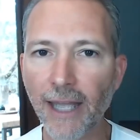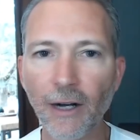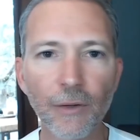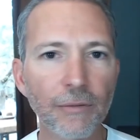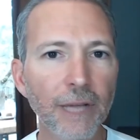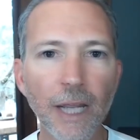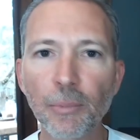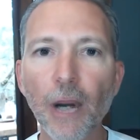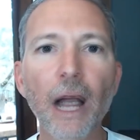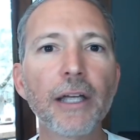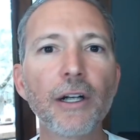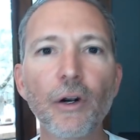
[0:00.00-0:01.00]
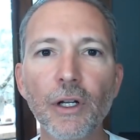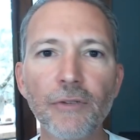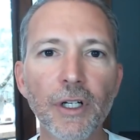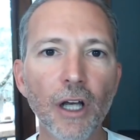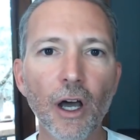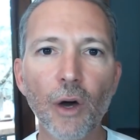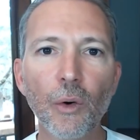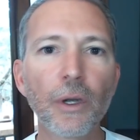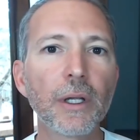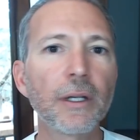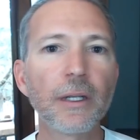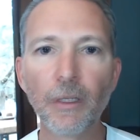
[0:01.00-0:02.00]
They probably don't even know
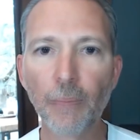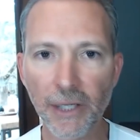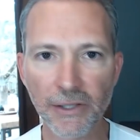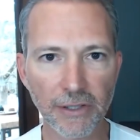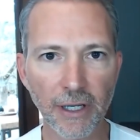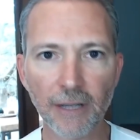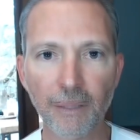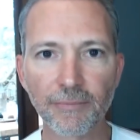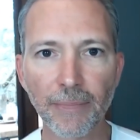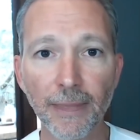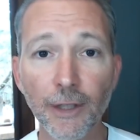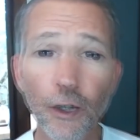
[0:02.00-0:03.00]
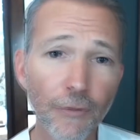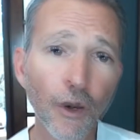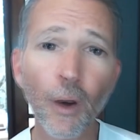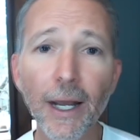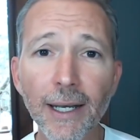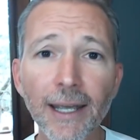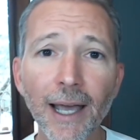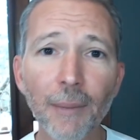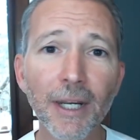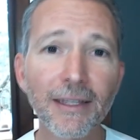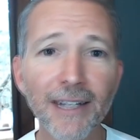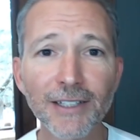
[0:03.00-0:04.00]
you missed it. You have no idea how
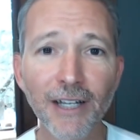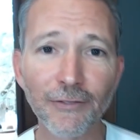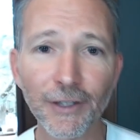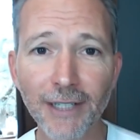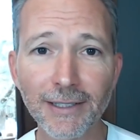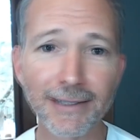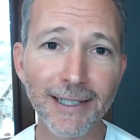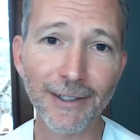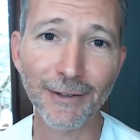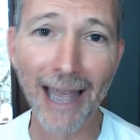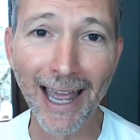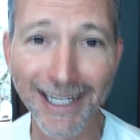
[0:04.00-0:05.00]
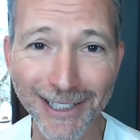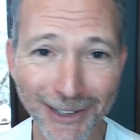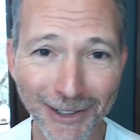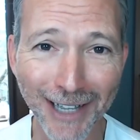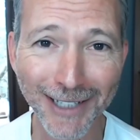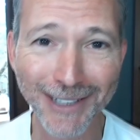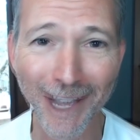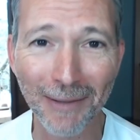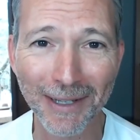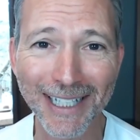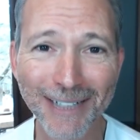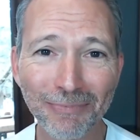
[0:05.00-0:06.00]
many things I forget to tell you guys on
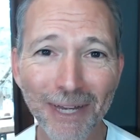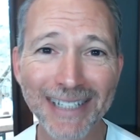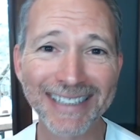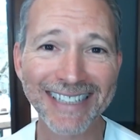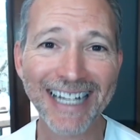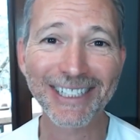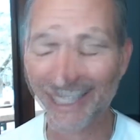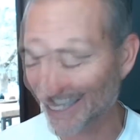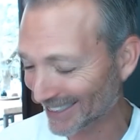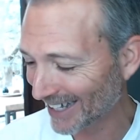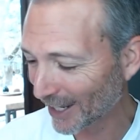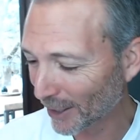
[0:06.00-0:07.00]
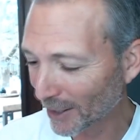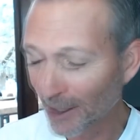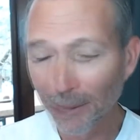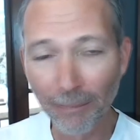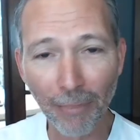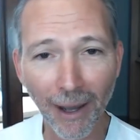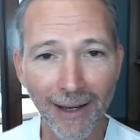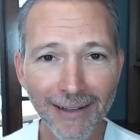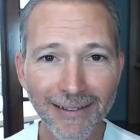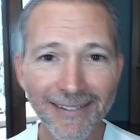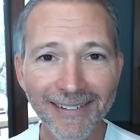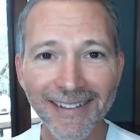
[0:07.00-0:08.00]
some of these presentations,
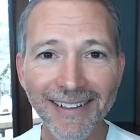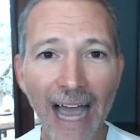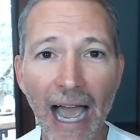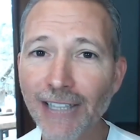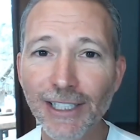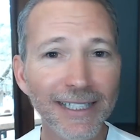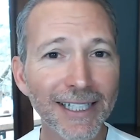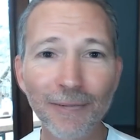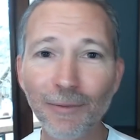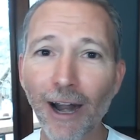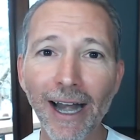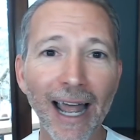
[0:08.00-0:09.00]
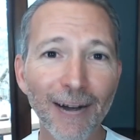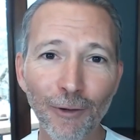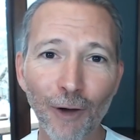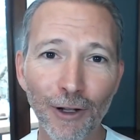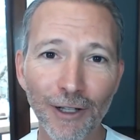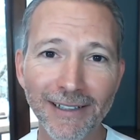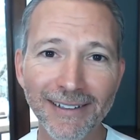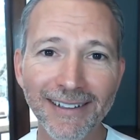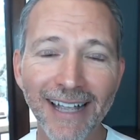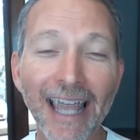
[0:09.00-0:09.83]
but I just keep right on rolling.